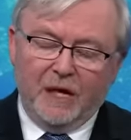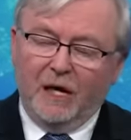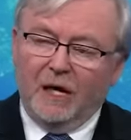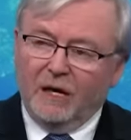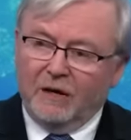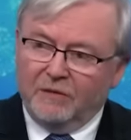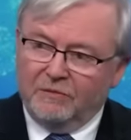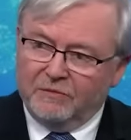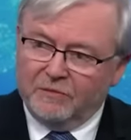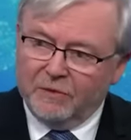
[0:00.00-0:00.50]

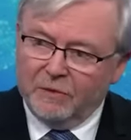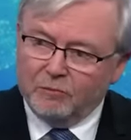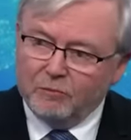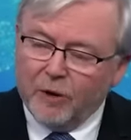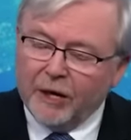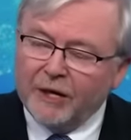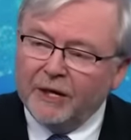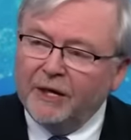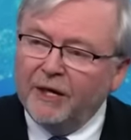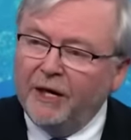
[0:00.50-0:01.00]
I've
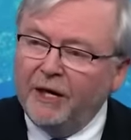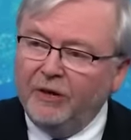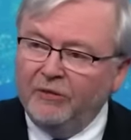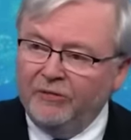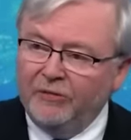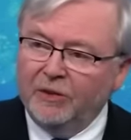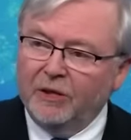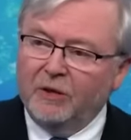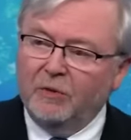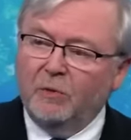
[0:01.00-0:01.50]
read
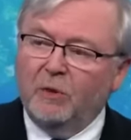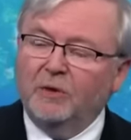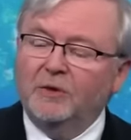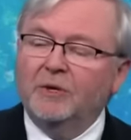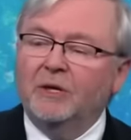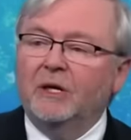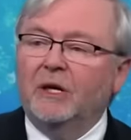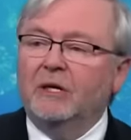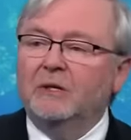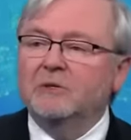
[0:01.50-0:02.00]
carefully what the
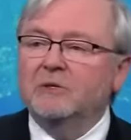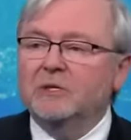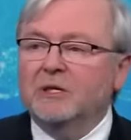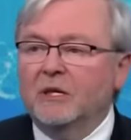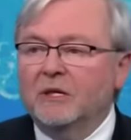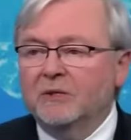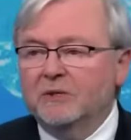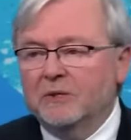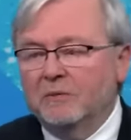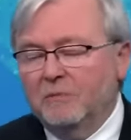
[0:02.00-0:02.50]
United
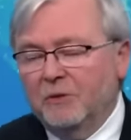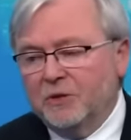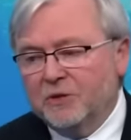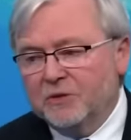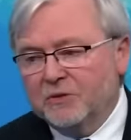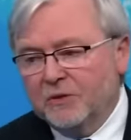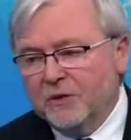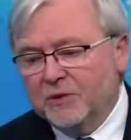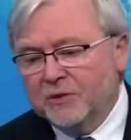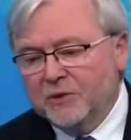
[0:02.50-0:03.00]
States
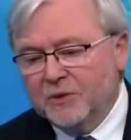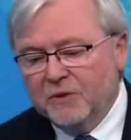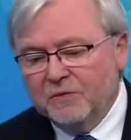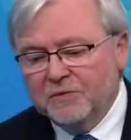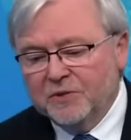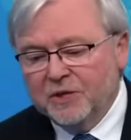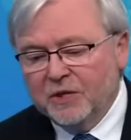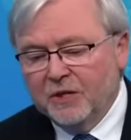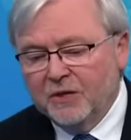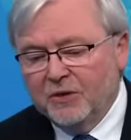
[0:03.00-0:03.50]
administration have
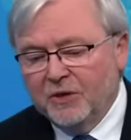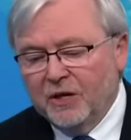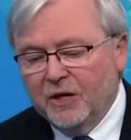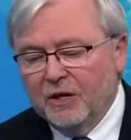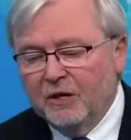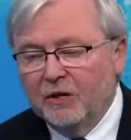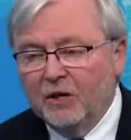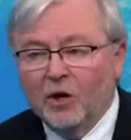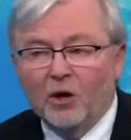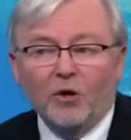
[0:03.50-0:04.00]
said
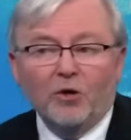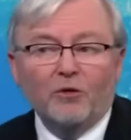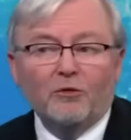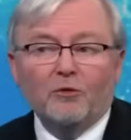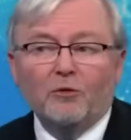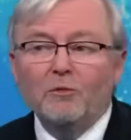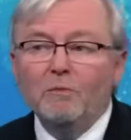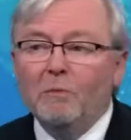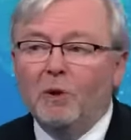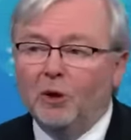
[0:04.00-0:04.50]
now
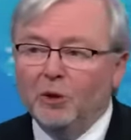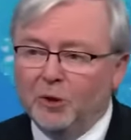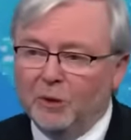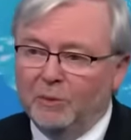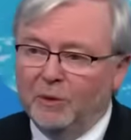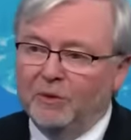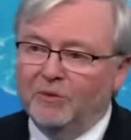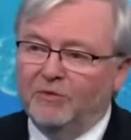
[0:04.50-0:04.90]
through multiple